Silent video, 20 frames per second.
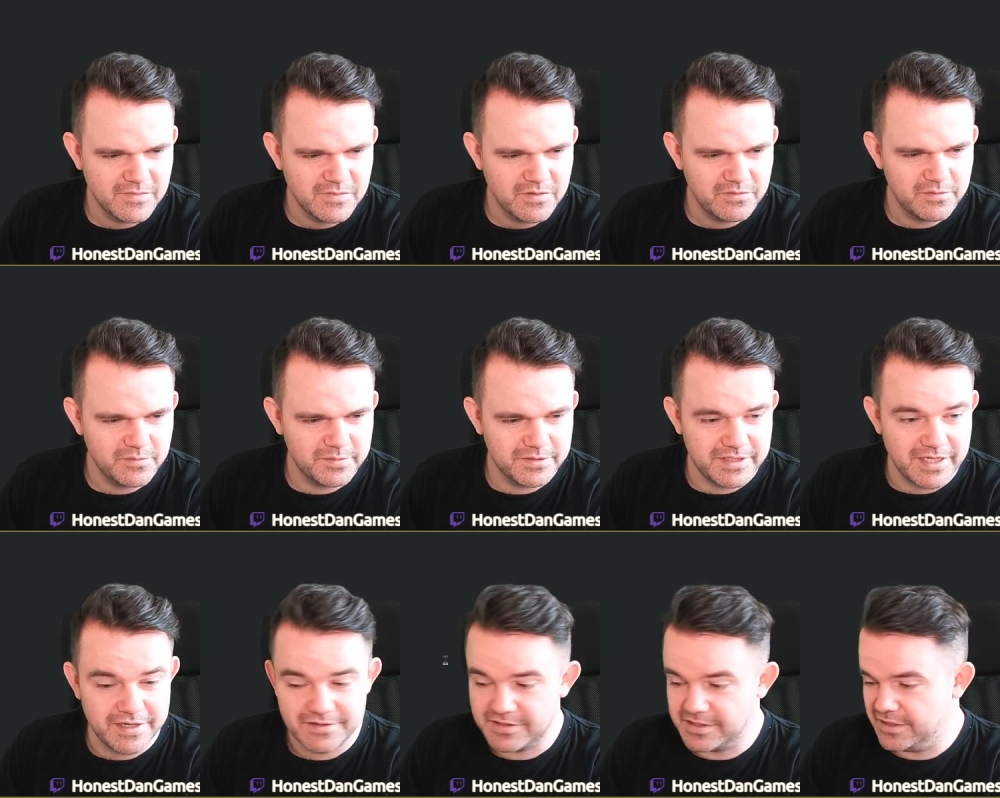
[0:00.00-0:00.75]
For
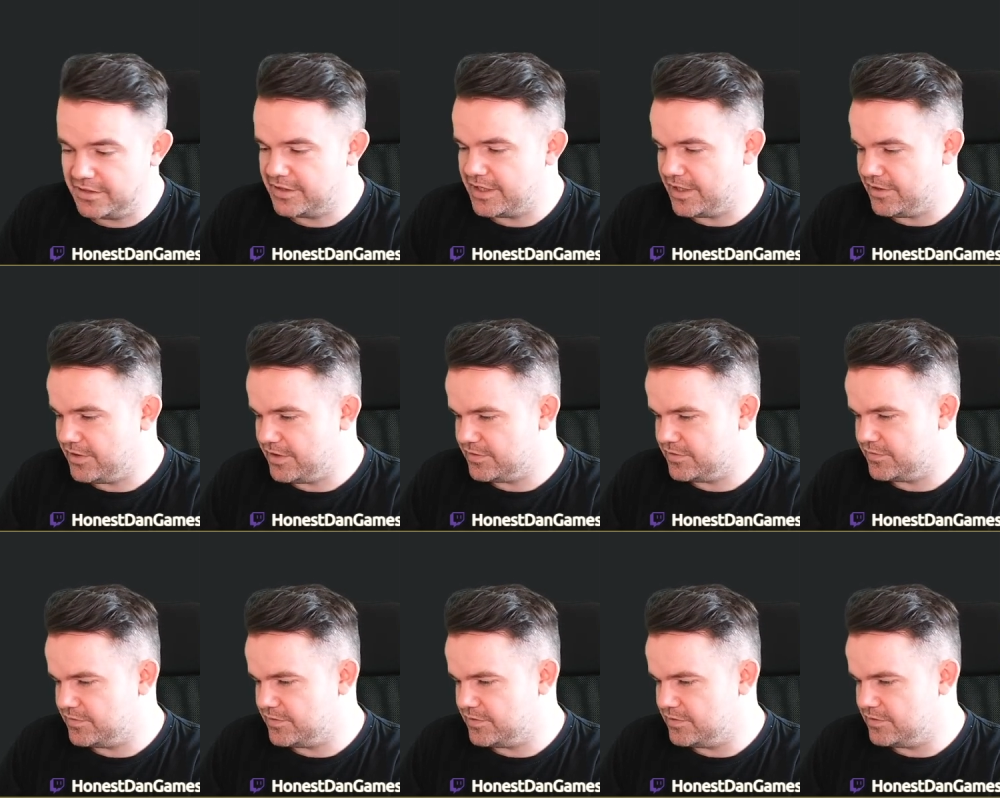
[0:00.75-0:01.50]
posterity. Okay,
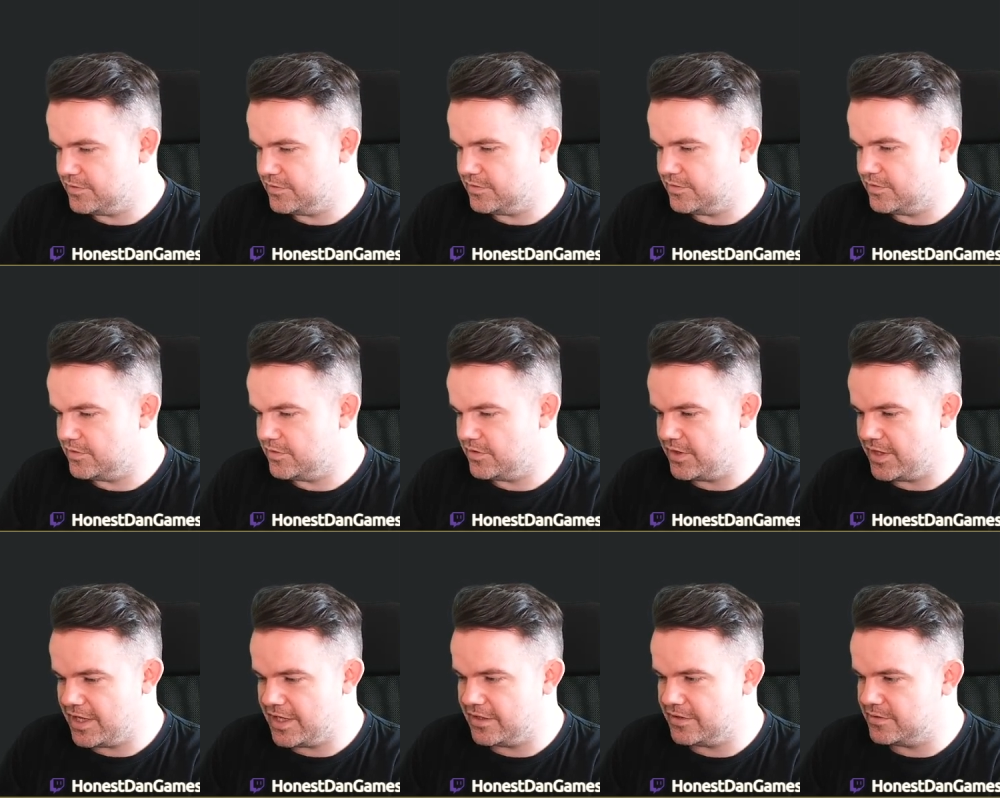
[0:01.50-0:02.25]
thanks for
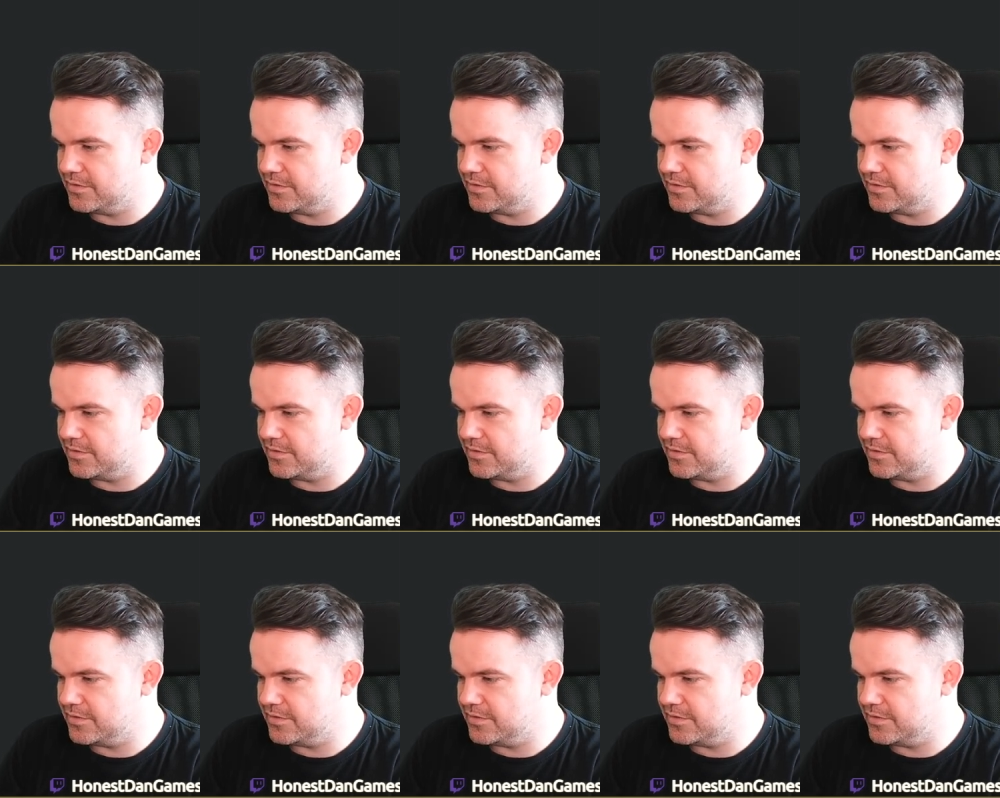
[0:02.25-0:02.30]
that,